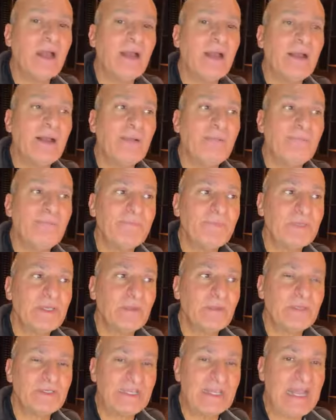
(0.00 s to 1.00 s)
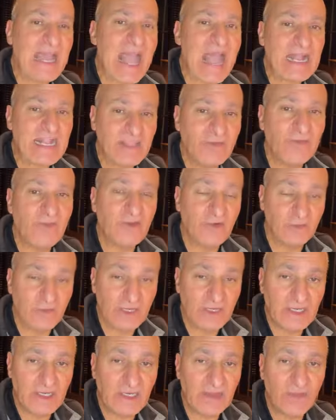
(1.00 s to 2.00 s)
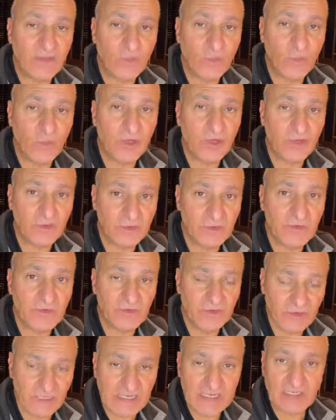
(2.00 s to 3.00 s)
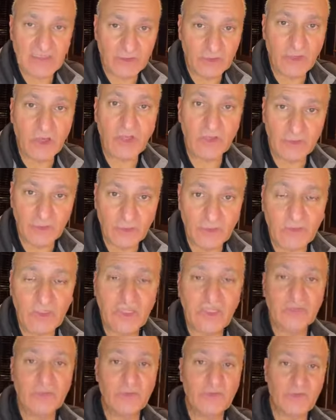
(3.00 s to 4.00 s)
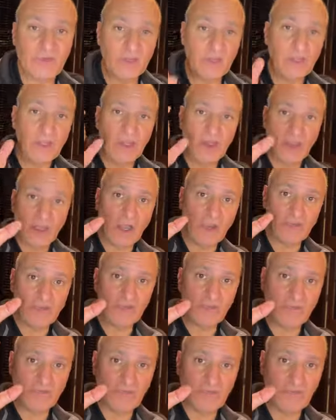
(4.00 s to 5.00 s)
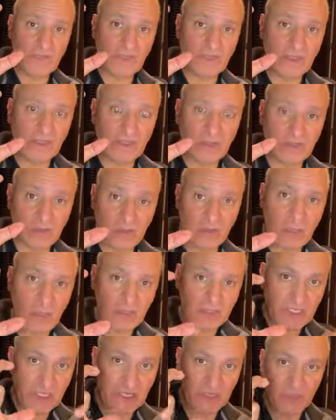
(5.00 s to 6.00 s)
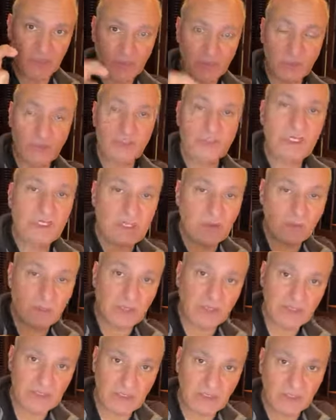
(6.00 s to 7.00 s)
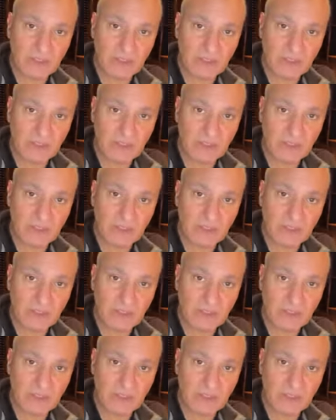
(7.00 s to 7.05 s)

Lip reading: shall we say, active ingredient, the 150 kilodalton nucleus with the 150, the long chain and the short chain that breaks